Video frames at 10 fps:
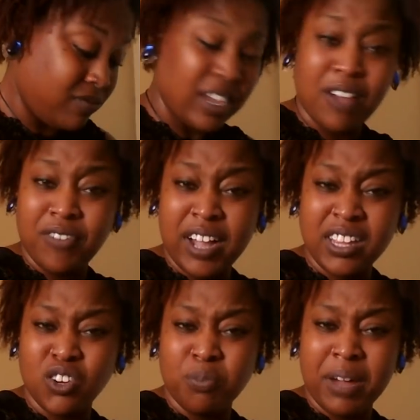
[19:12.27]
I forgot
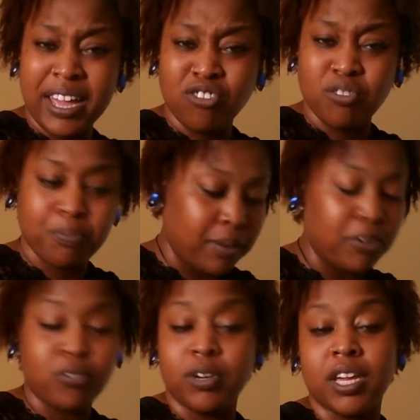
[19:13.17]
to do my extra. Let me
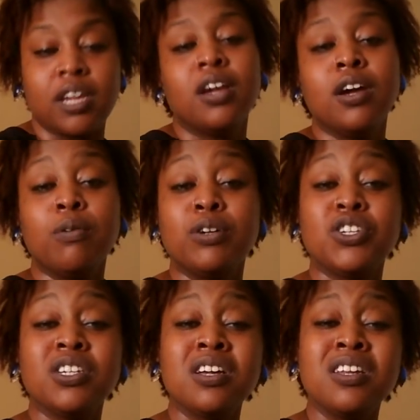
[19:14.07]
do it again. What
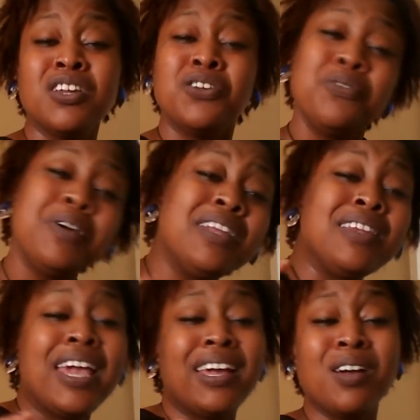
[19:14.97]
you gonna do when
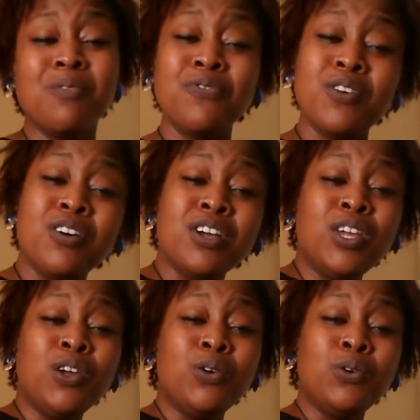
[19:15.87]
they come for
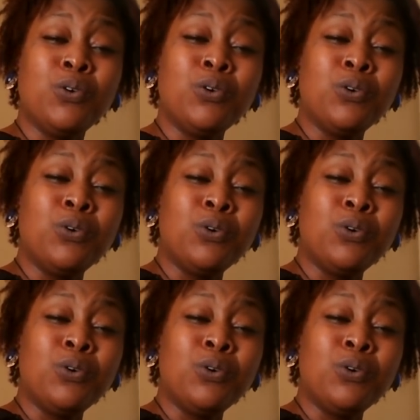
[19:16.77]
you?